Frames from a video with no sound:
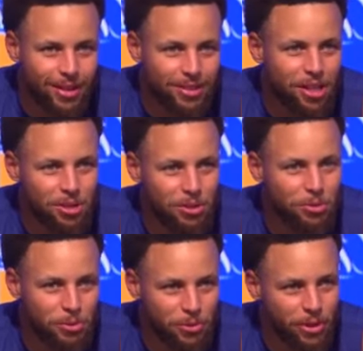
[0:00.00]
It's
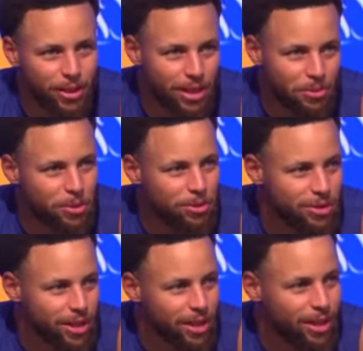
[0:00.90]
also, forget, like, Moo
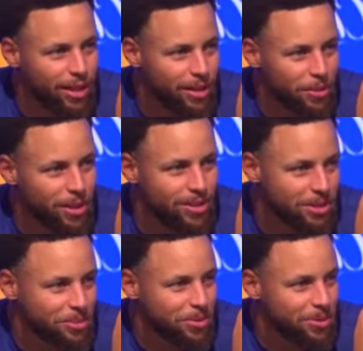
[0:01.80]
and JK and Wise
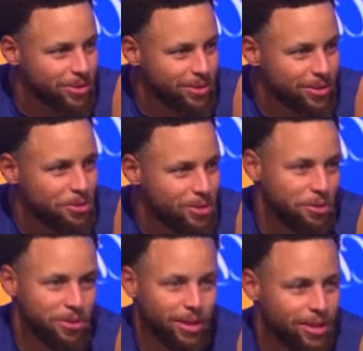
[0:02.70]
and them, or
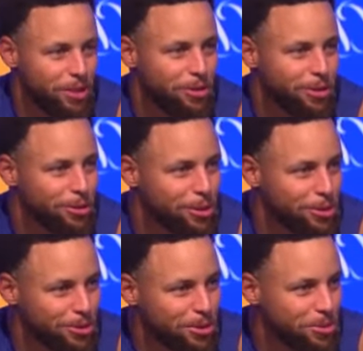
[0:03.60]
you think they're a little
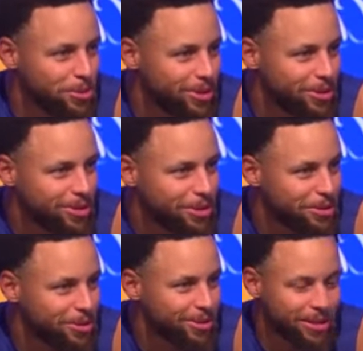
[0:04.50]
older too, but they're
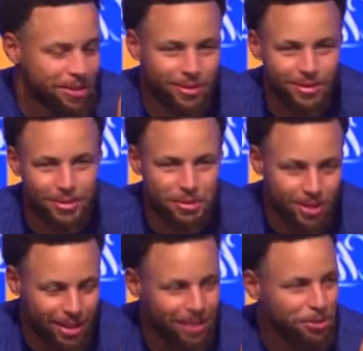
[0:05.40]
still, like, you just
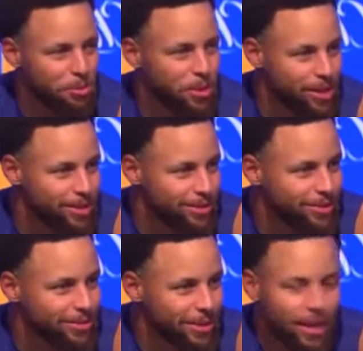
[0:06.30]
look at it on the page, and